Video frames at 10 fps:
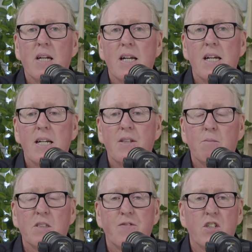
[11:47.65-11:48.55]
And that
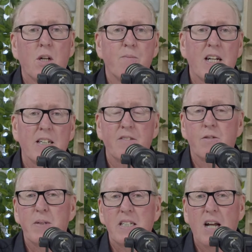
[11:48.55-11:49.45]
was the first time that had ever
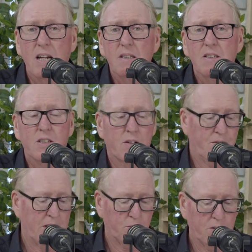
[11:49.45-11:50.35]
been done, so
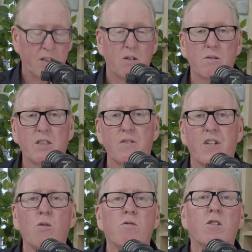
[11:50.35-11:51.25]
that's really cool. So
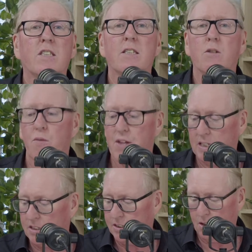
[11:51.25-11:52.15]
there's all sorts of little
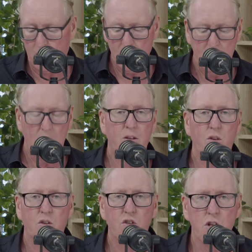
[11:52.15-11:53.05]
things. So
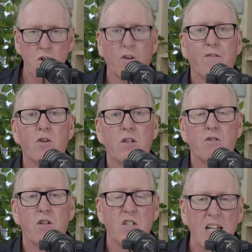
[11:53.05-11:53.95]
look for your
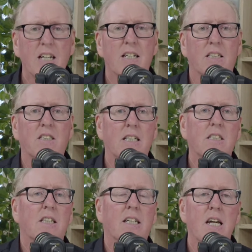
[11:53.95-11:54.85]
uniqueness,
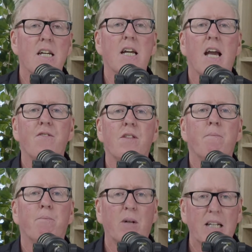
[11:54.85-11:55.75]
that's the key, and
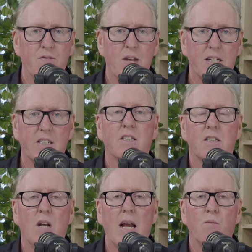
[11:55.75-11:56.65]
then blend that
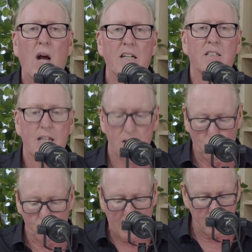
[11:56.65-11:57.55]
into and understand
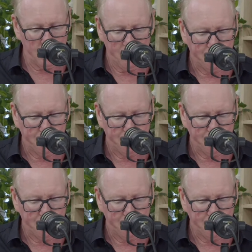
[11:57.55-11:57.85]
your value.